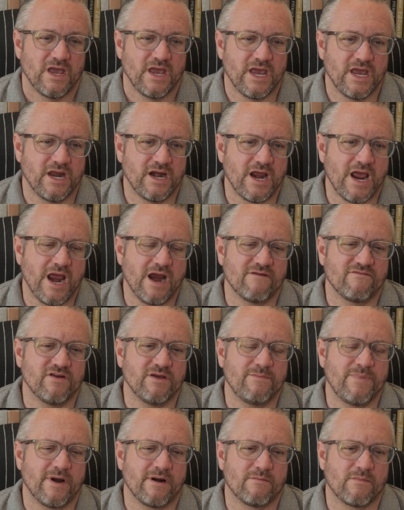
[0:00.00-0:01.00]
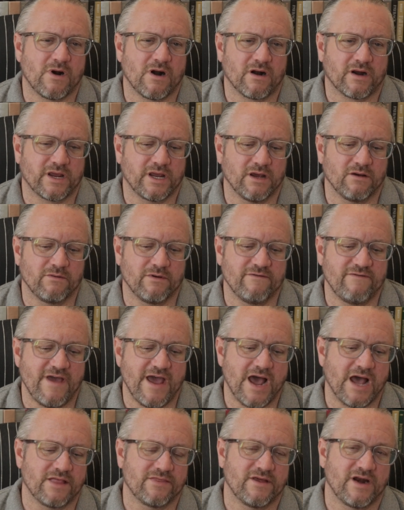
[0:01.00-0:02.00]
In every bear market we've
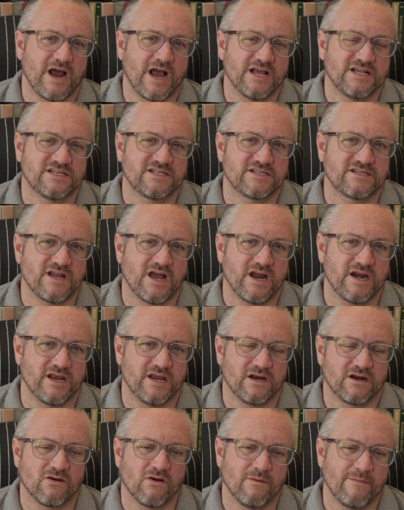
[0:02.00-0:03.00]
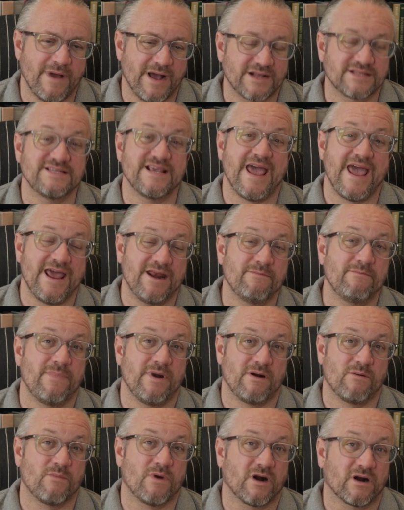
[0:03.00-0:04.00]
had that I studied, going back 10
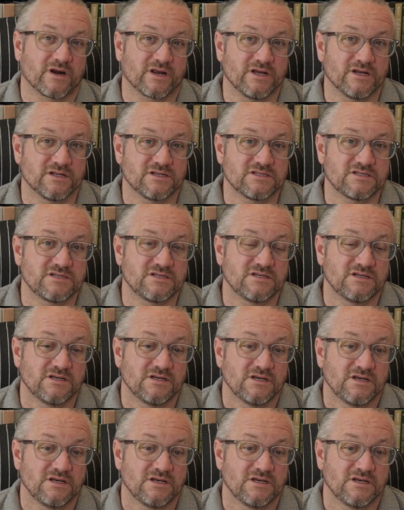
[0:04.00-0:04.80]
bear markets,